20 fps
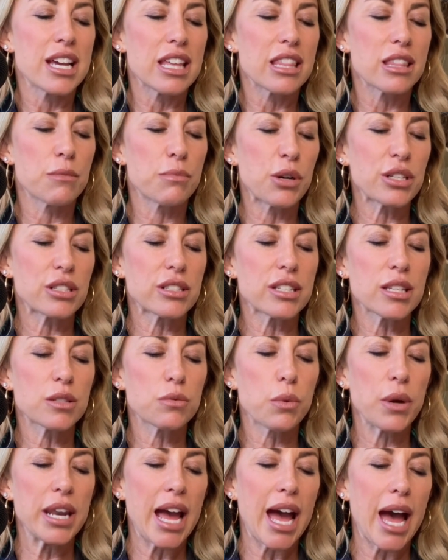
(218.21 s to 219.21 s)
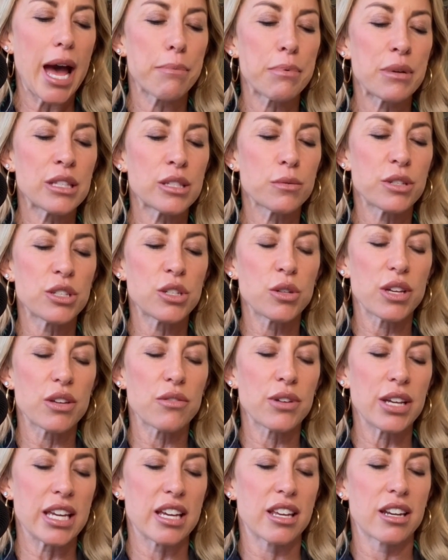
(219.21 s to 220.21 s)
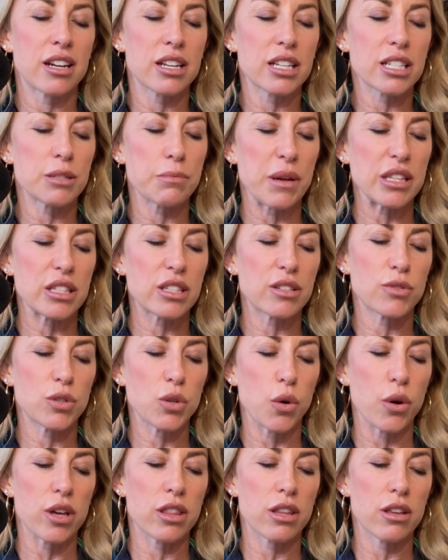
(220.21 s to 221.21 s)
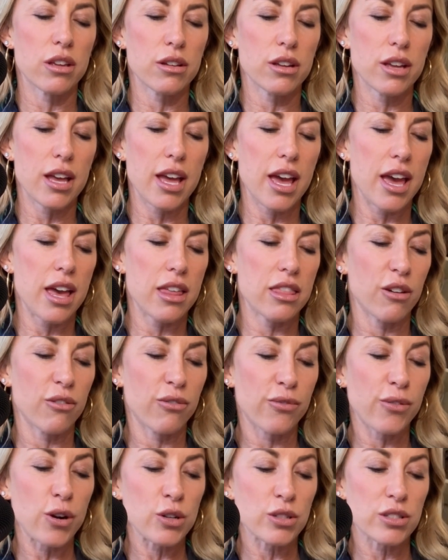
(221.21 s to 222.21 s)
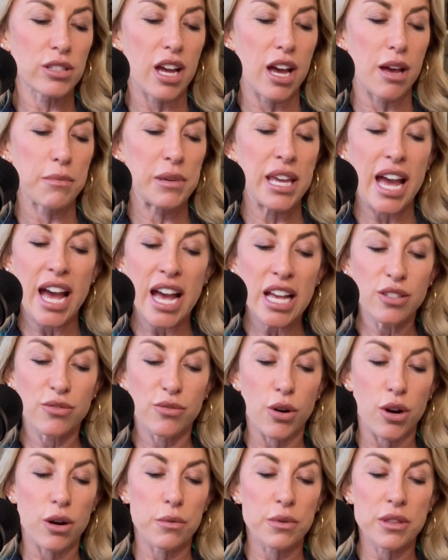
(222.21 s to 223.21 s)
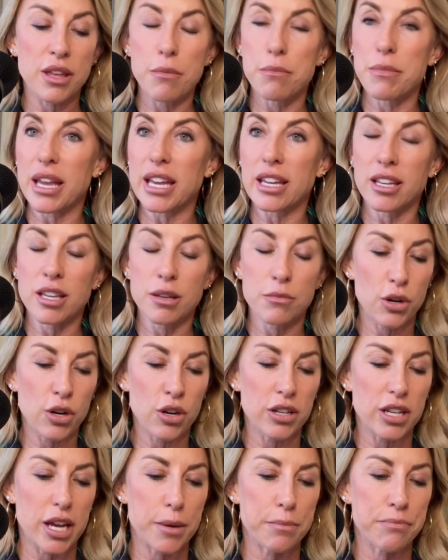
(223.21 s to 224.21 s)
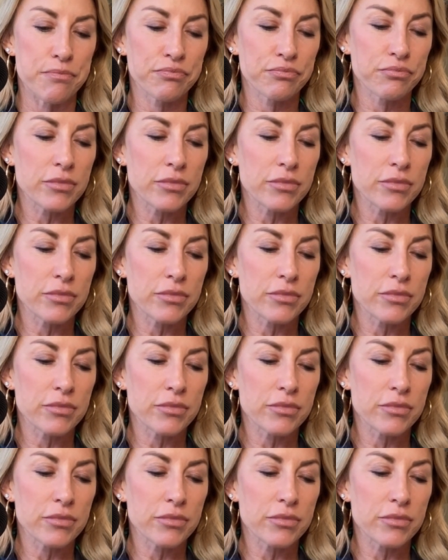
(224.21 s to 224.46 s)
The book says, what happens when you give a kid an expensive toy the first time he asks for it without making him earn it?